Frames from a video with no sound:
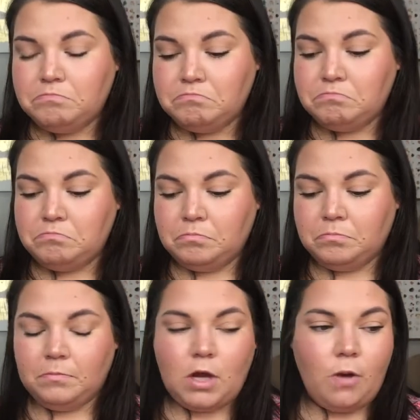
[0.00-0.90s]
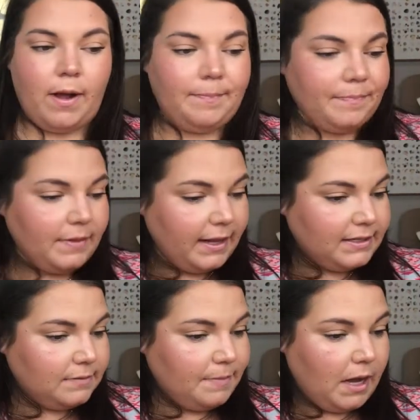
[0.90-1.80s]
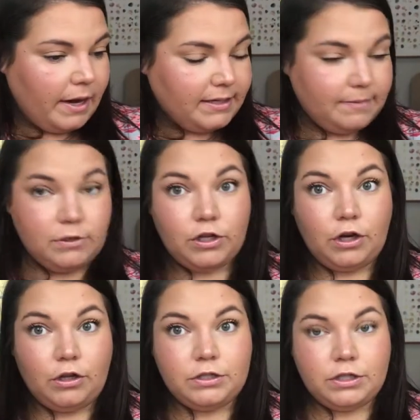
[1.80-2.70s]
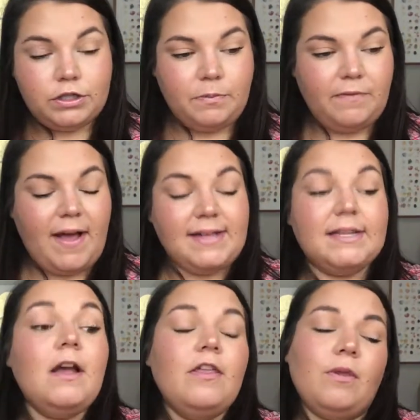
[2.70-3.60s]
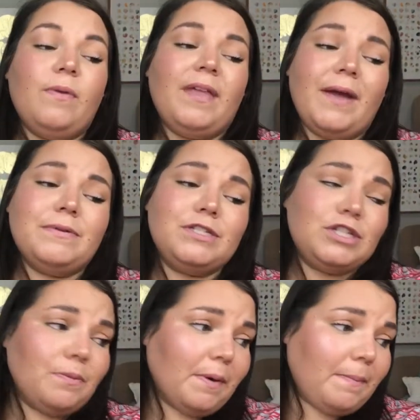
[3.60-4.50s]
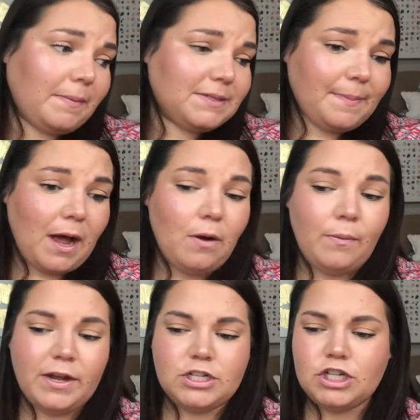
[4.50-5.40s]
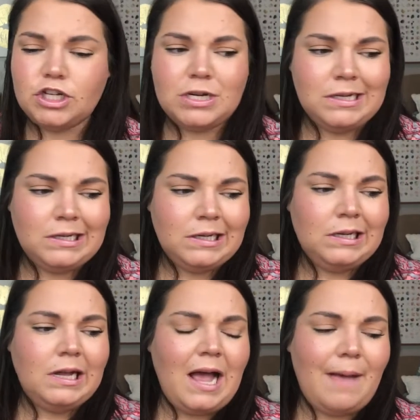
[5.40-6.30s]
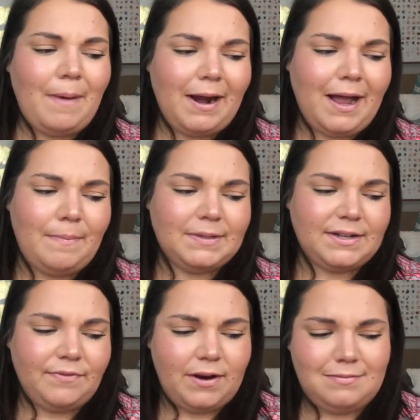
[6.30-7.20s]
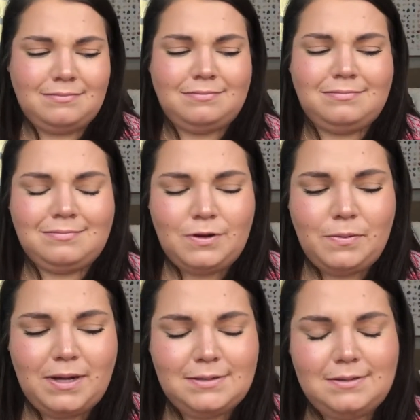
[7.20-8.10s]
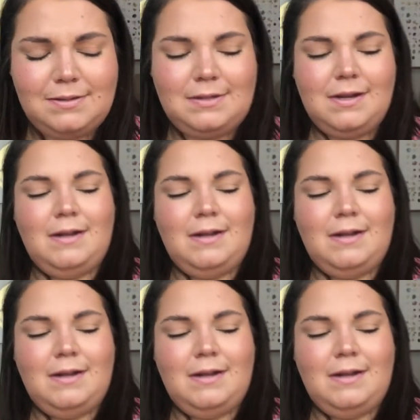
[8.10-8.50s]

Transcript: Hmm. Oh well, let's be honest, I'm just gonna lose it super fast. The one thing I was super bummed about, which I bought a couple different ones,